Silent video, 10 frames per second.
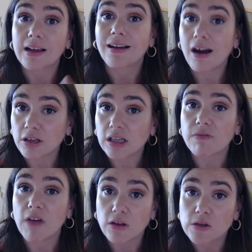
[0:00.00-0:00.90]
And
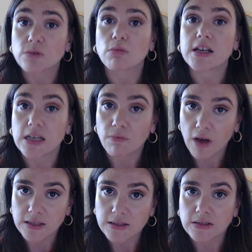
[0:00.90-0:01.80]
currently values are rising
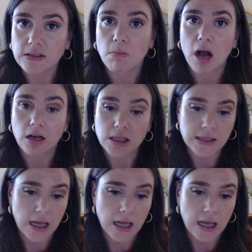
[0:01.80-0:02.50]
fastest in markets